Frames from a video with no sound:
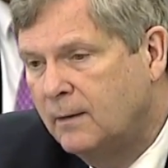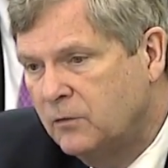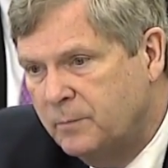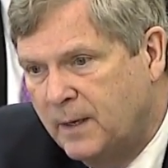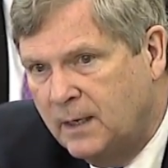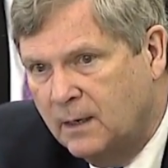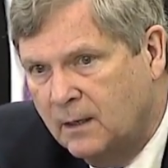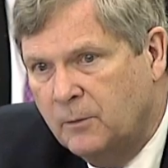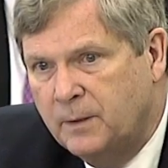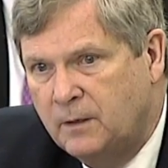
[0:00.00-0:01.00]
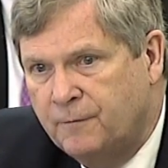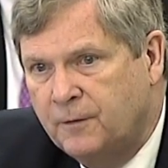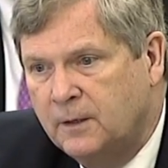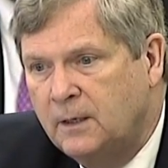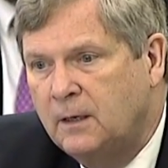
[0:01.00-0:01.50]
spending it a little bit
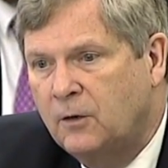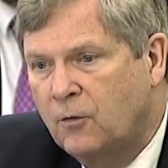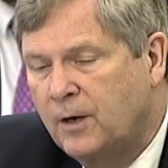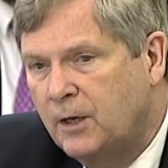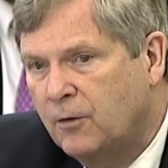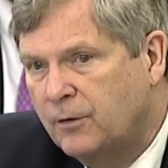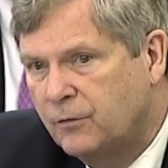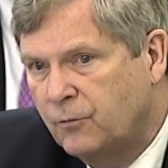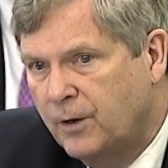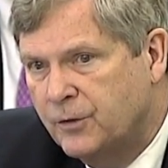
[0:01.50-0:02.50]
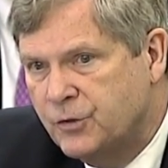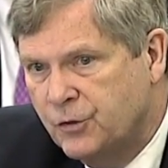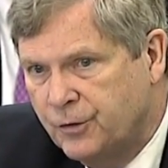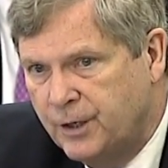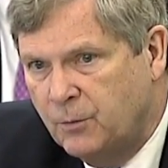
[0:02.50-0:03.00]
differently, creating greater
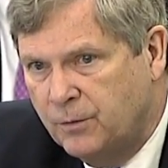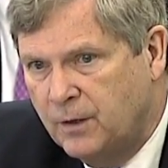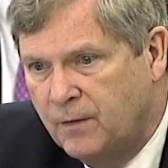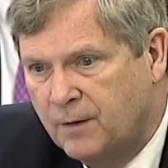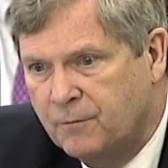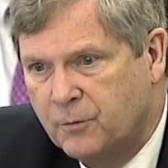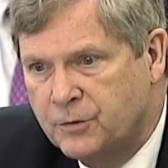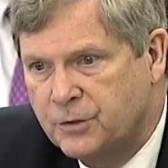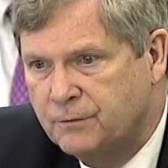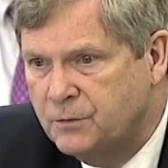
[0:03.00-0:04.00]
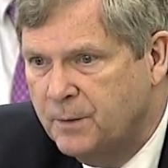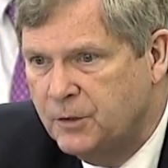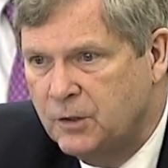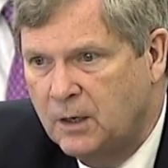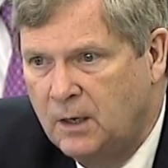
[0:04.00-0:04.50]
certainty within that Forest Service
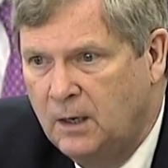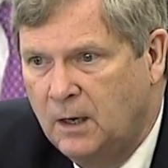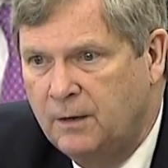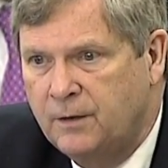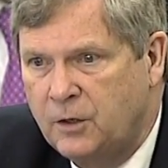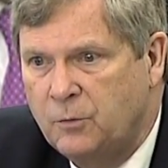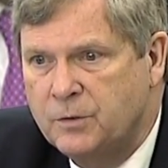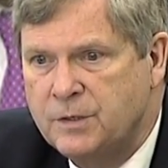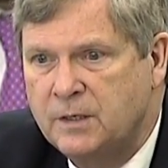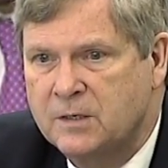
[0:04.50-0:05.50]
budget, I think you would see